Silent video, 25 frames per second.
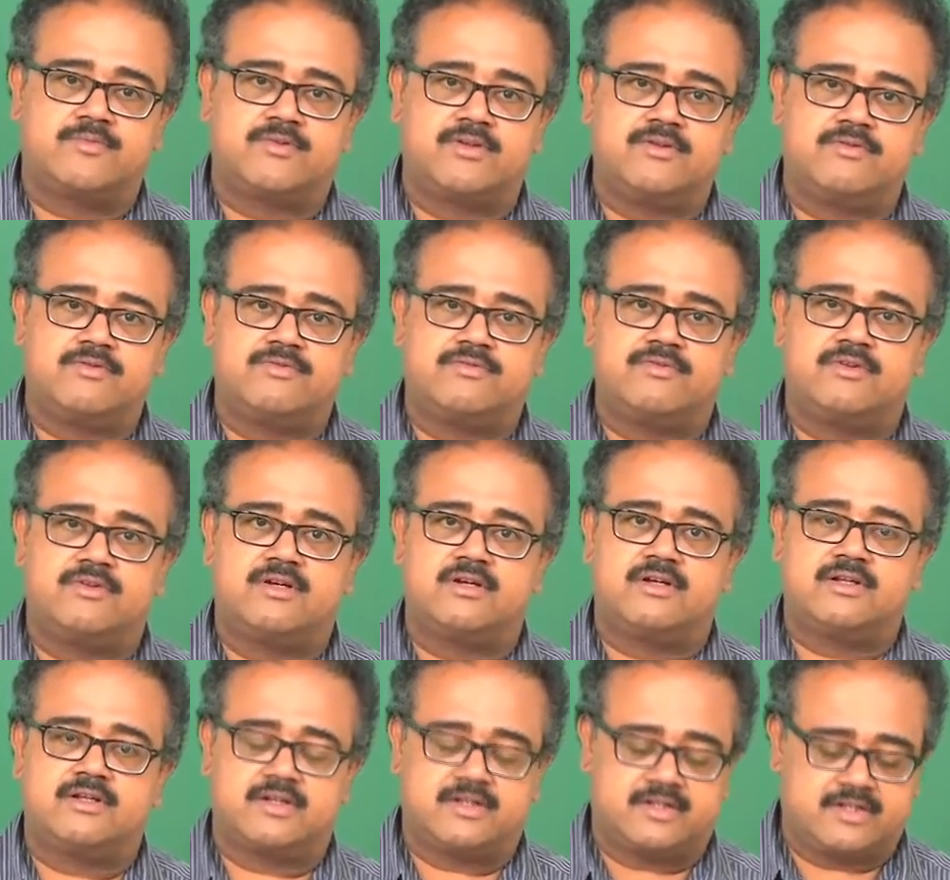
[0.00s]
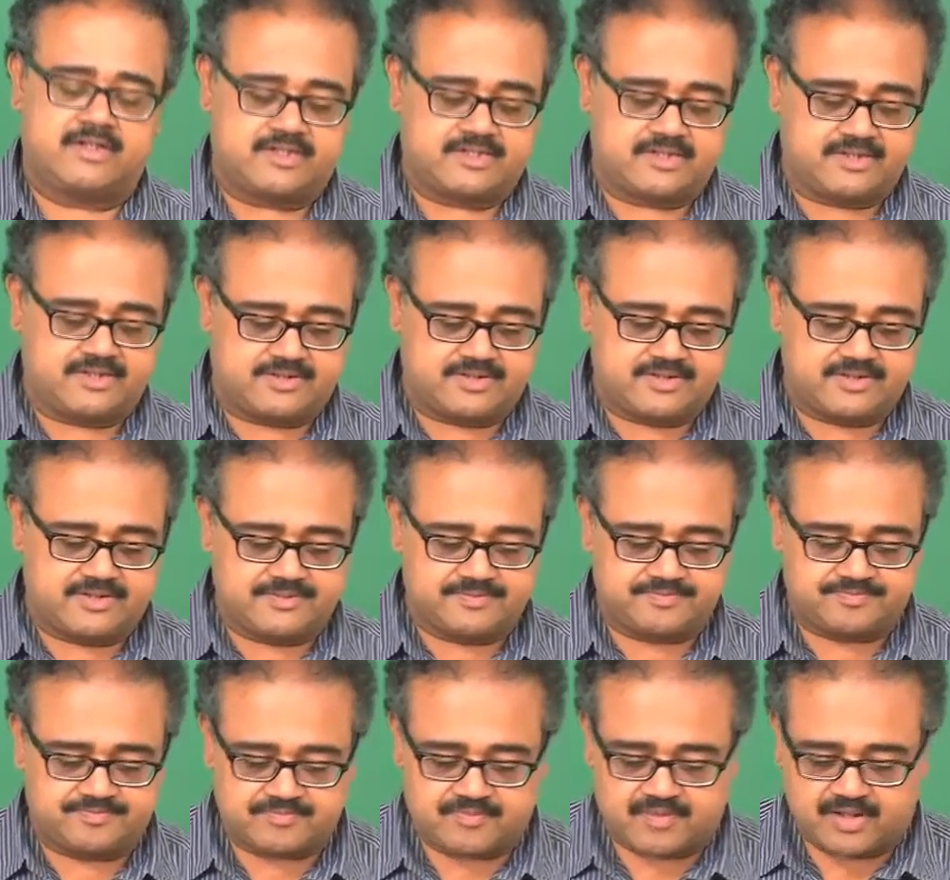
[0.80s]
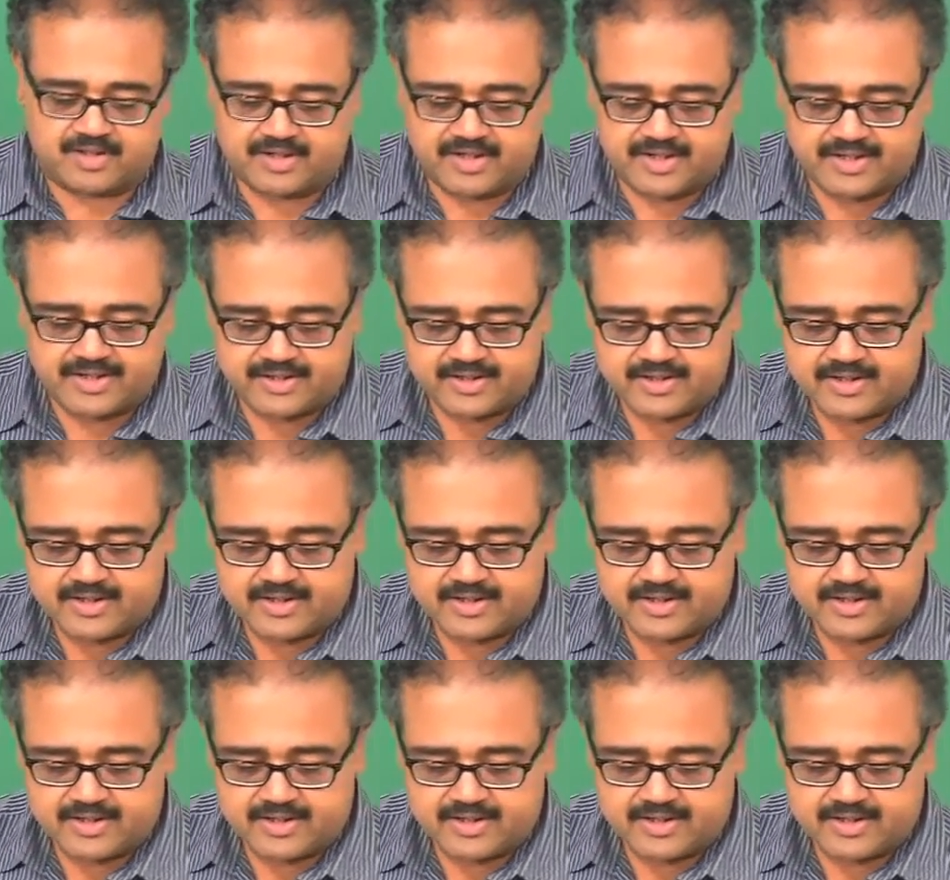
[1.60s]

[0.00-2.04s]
of regressions, right.